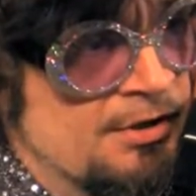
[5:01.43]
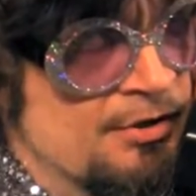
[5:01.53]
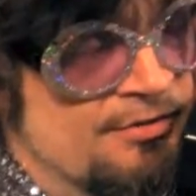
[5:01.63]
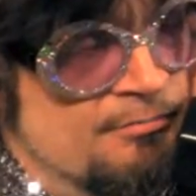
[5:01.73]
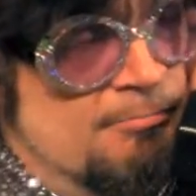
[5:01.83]

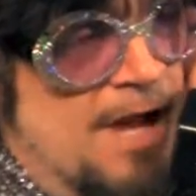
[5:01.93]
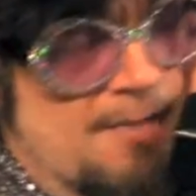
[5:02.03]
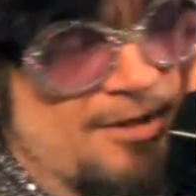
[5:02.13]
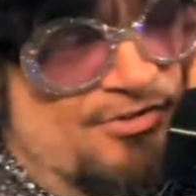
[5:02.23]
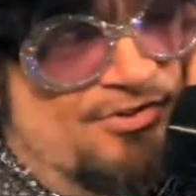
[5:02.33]
Your
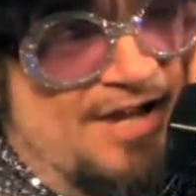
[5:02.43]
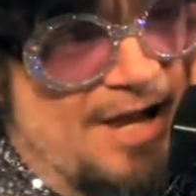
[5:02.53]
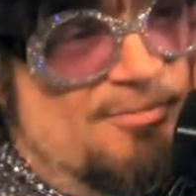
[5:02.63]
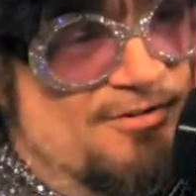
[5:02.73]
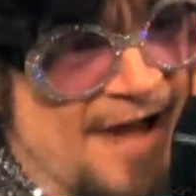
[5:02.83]
mommy just
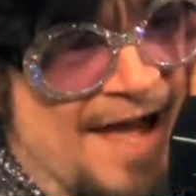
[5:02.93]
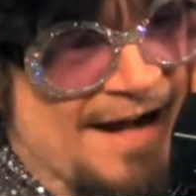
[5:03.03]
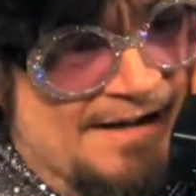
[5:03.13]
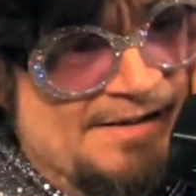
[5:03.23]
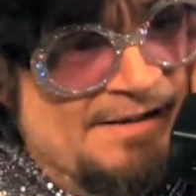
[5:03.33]
stabbed your
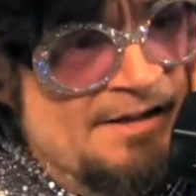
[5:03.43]
daddy.